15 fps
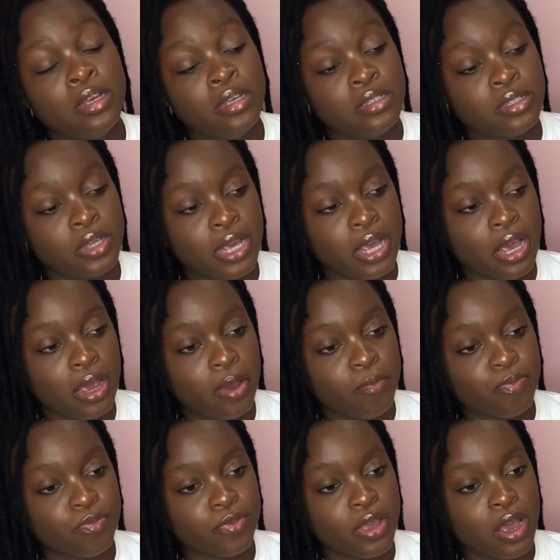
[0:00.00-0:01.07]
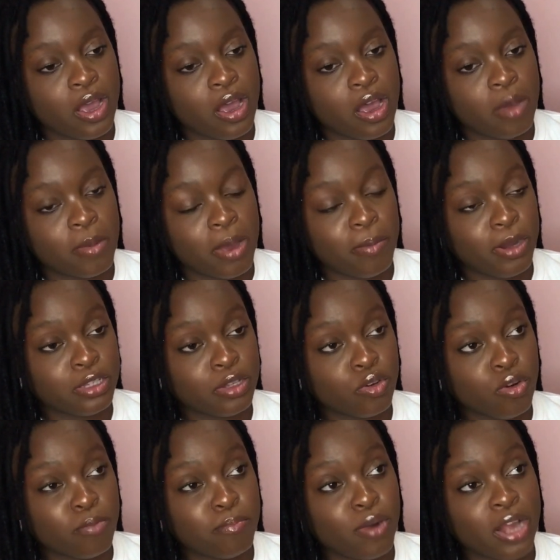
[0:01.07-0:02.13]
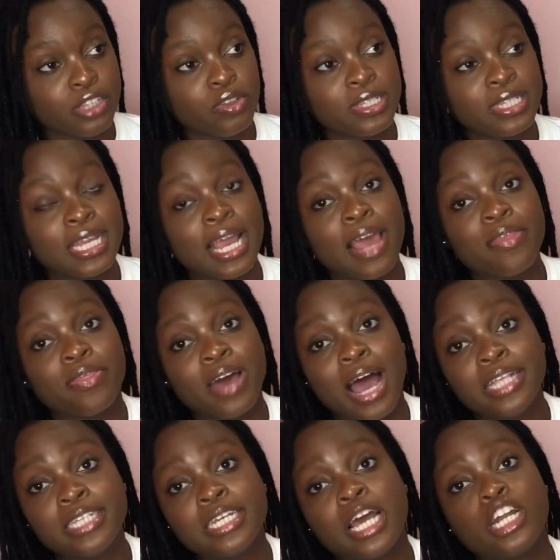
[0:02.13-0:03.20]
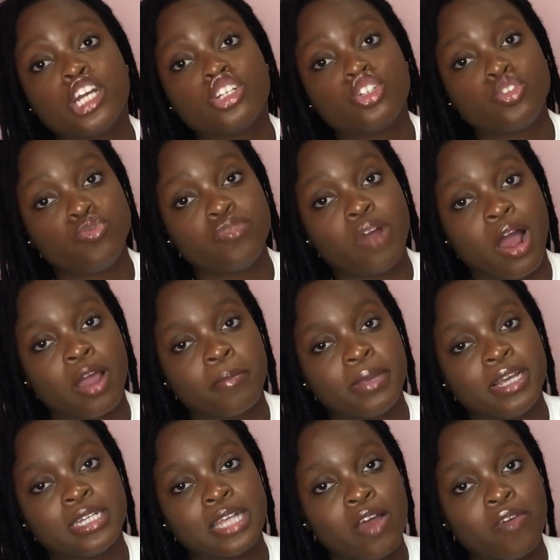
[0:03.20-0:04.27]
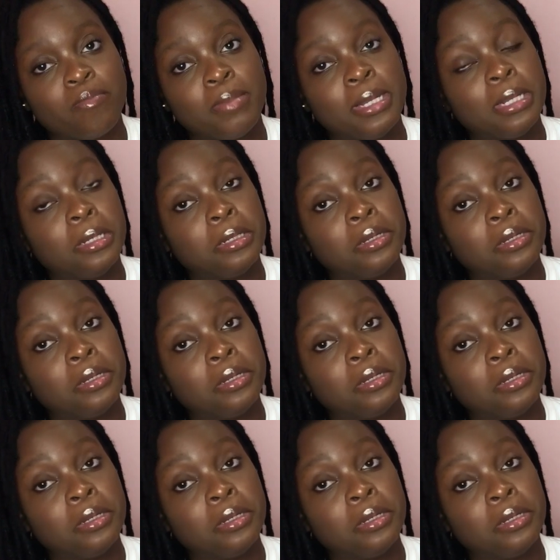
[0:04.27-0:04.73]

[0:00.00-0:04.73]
so yeah, um, I plan to go to Brazos to get that and a shoe rack because I've been